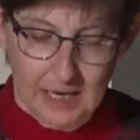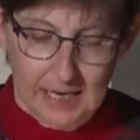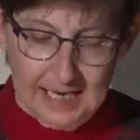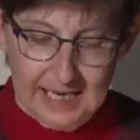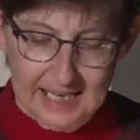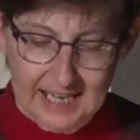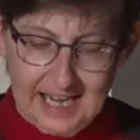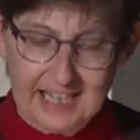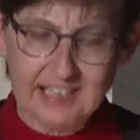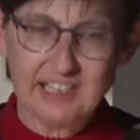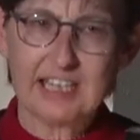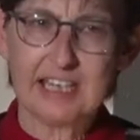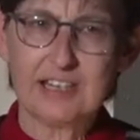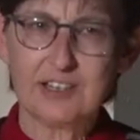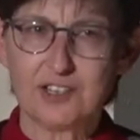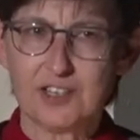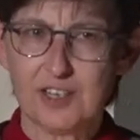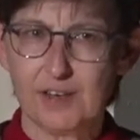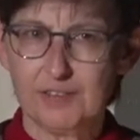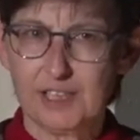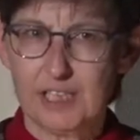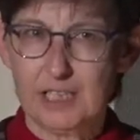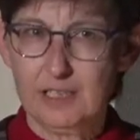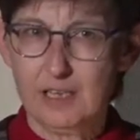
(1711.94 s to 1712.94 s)
In
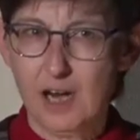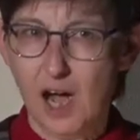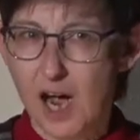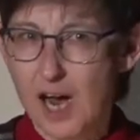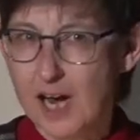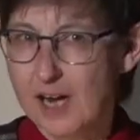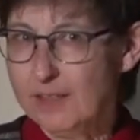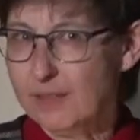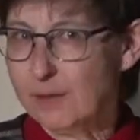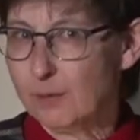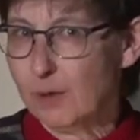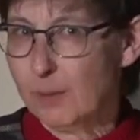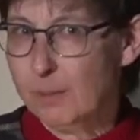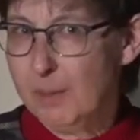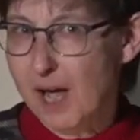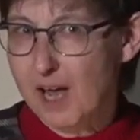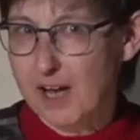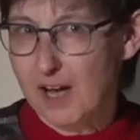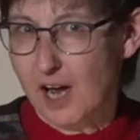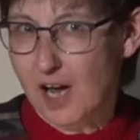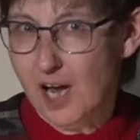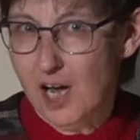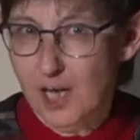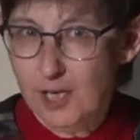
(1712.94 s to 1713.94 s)
1879, there were about
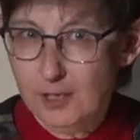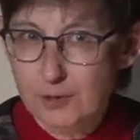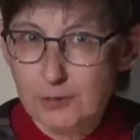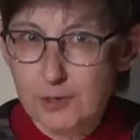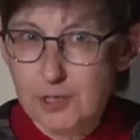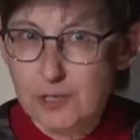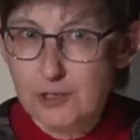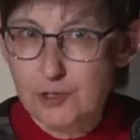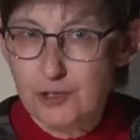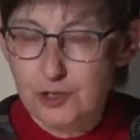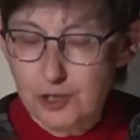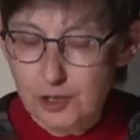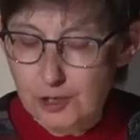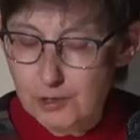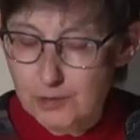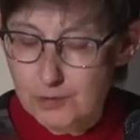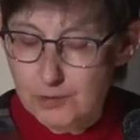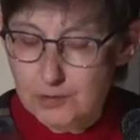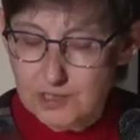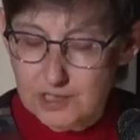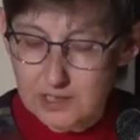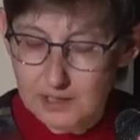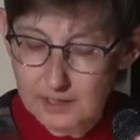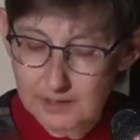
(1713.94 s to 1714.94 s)
100
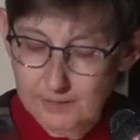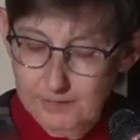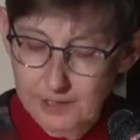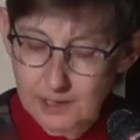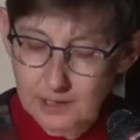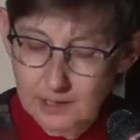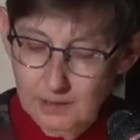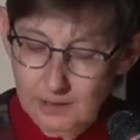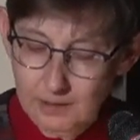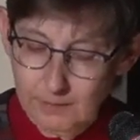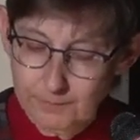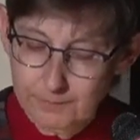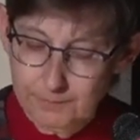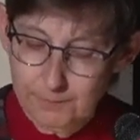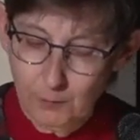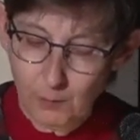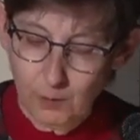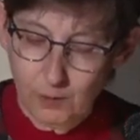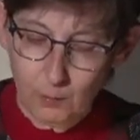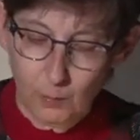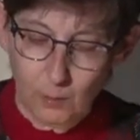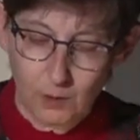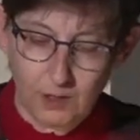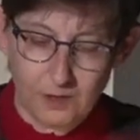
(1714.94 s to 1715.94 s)
Jews living in
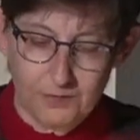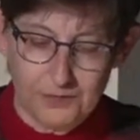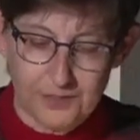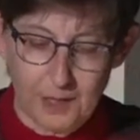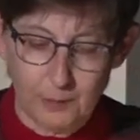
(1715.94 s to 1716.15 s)
Fort Worth.